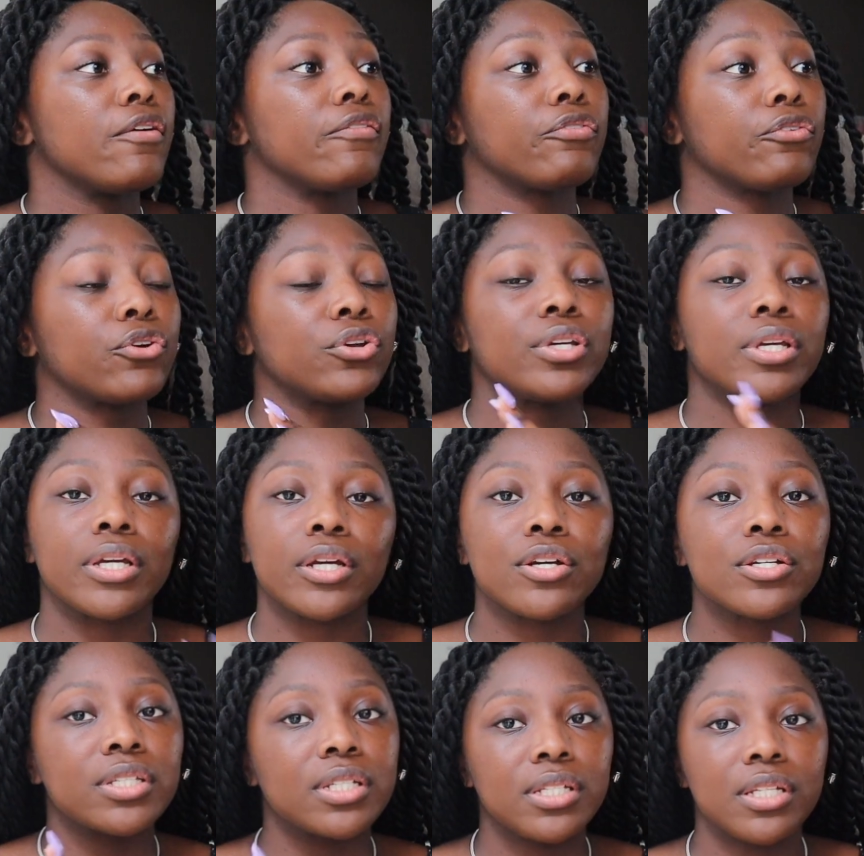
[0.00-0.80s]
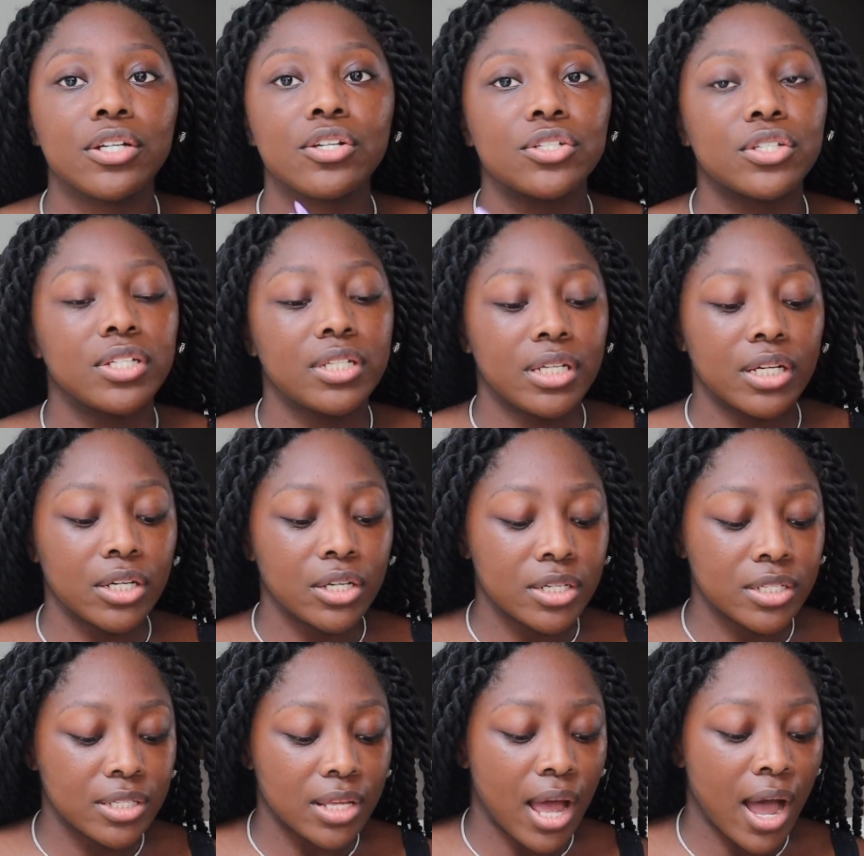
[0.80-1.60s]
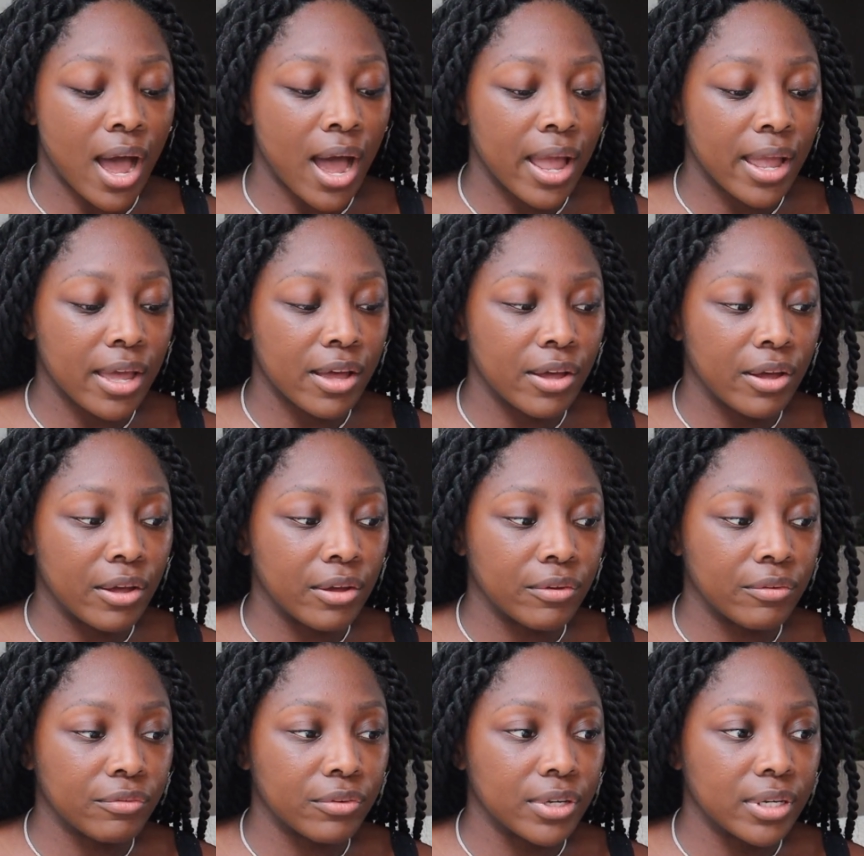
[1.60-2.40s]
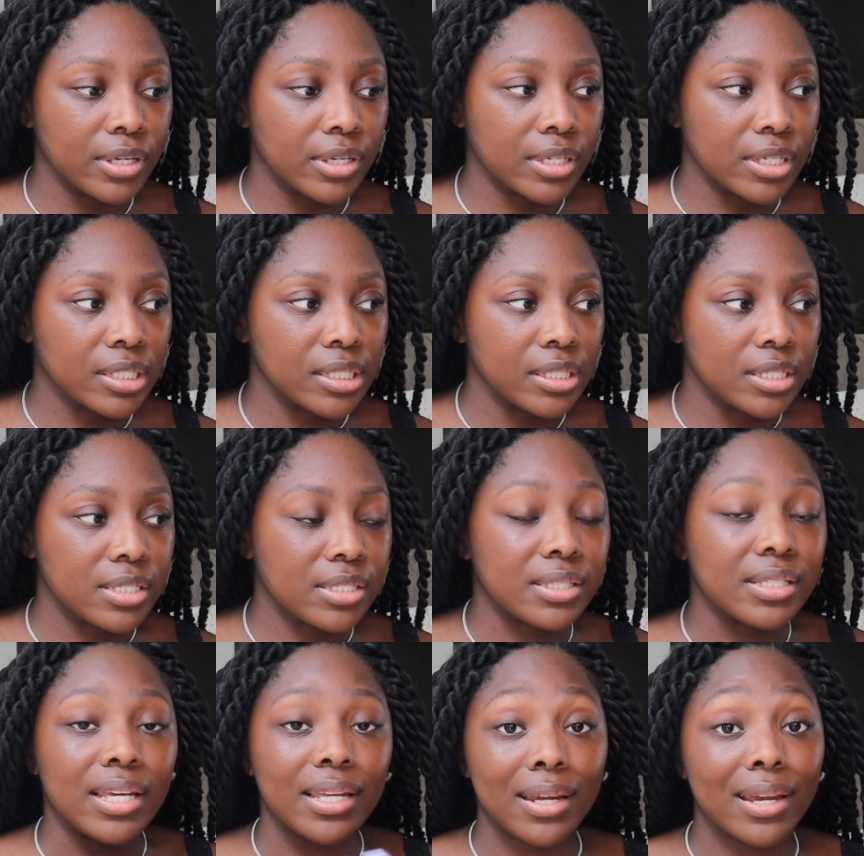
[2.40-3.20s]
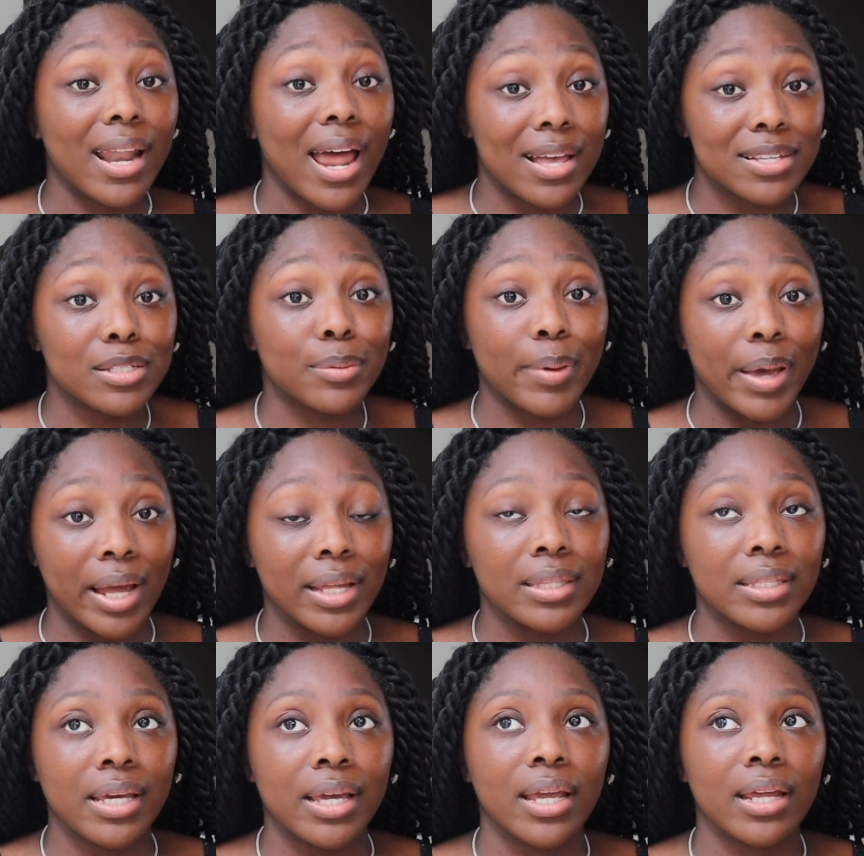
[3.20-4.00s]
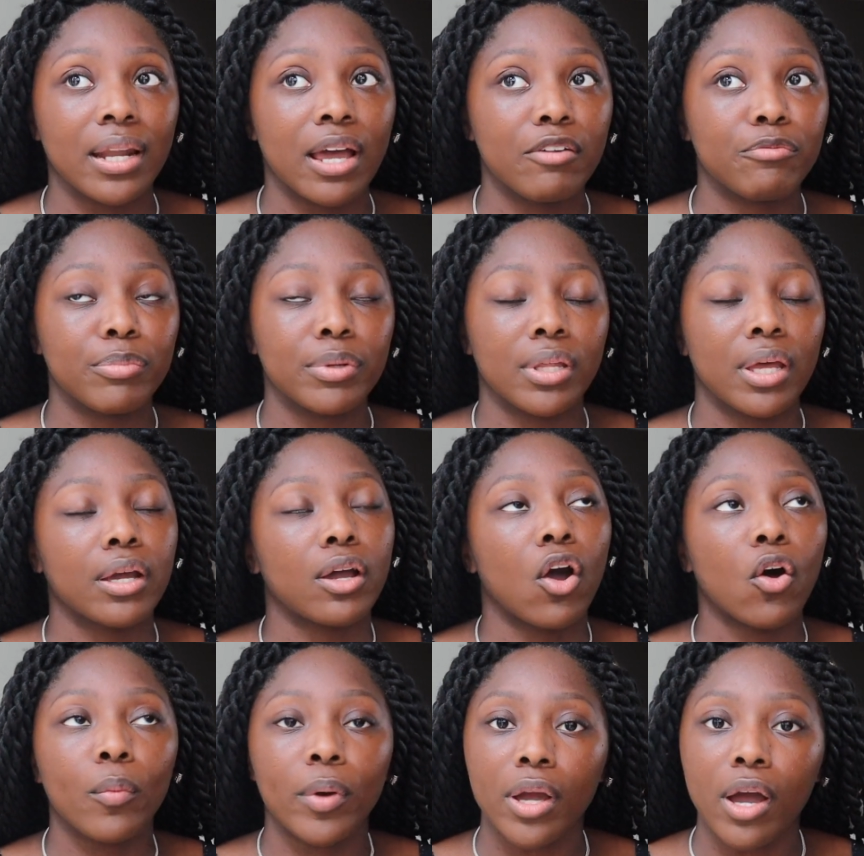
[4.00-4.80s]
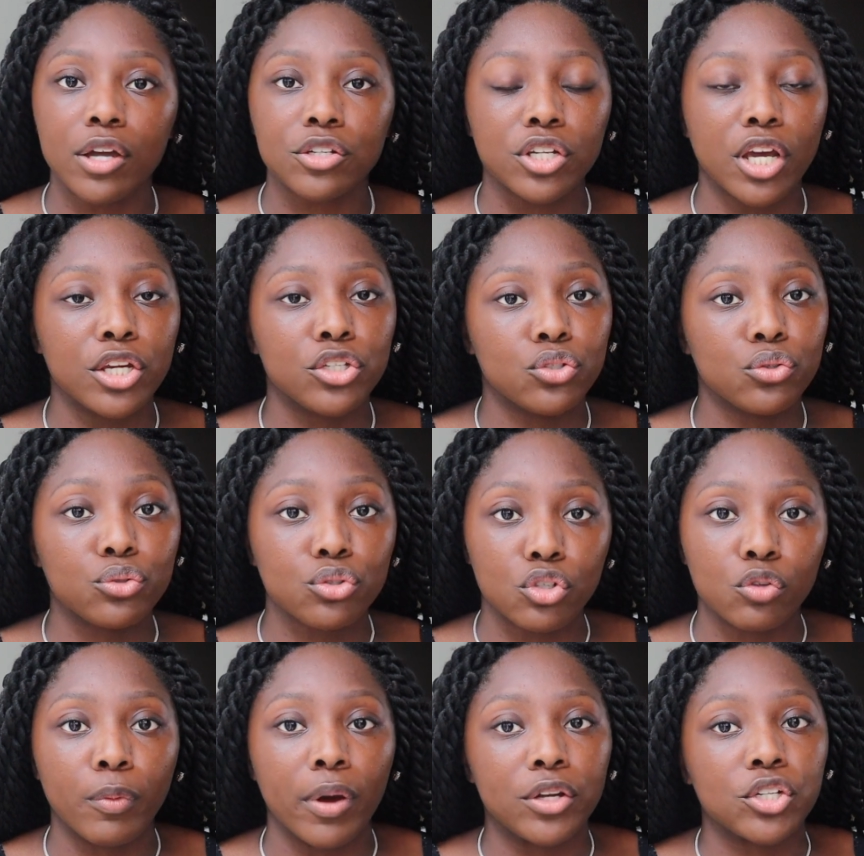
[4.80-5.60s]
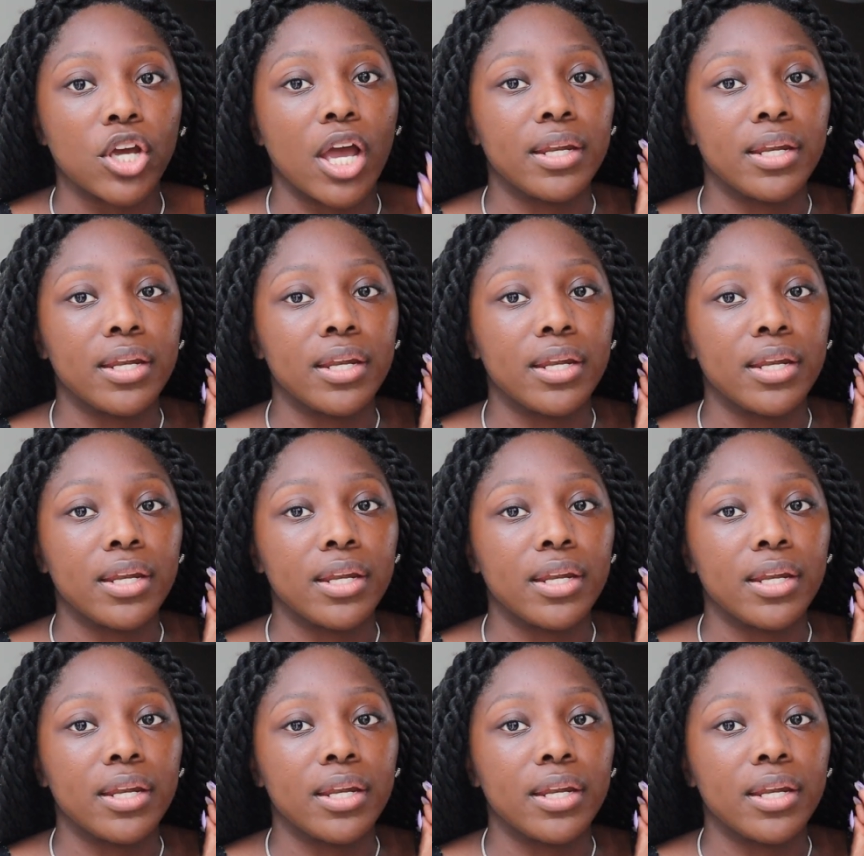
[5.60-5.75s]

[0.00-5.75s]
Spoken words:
For years and years and years, I have seen it as a bad thing and I've been like, oh my gosh, I do too much.